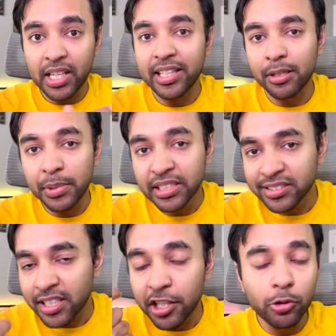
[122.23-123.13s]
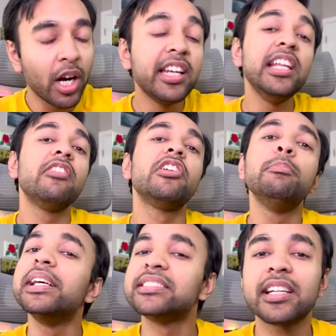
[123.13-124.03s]
That means you are dealing with
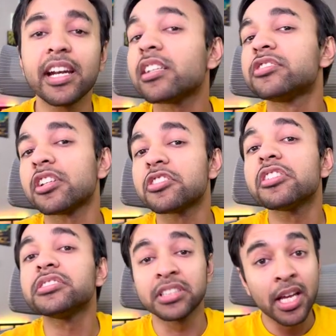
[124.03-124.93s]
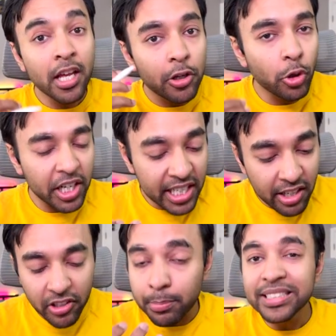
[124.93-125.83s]
basic data structures, you are
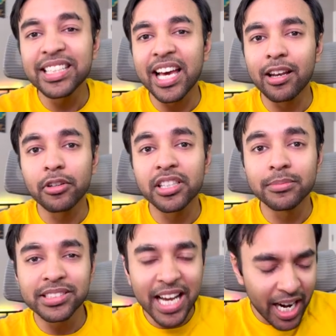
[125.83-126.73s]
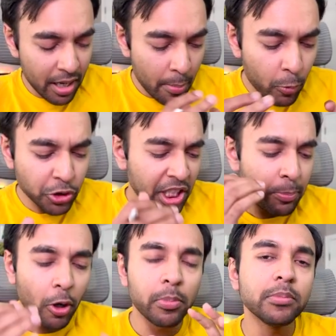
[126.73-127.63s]
dealing with basic algorithms and mostly
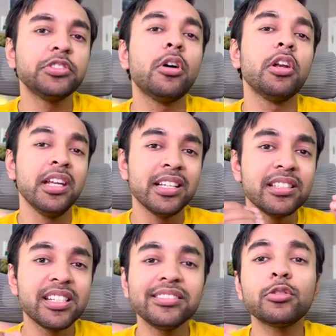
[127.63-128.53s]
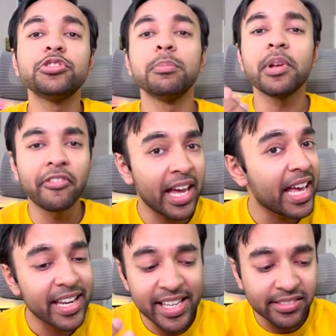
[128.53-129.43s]
problems on just to simplify
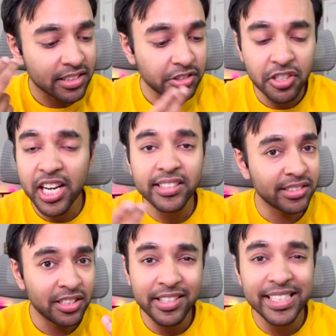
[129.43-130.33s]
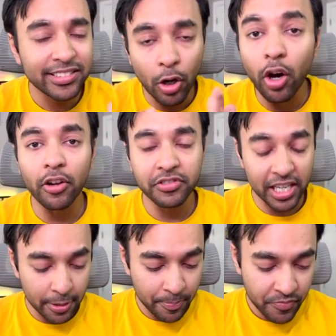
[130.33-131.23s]
arrays, strings, trees, all of that.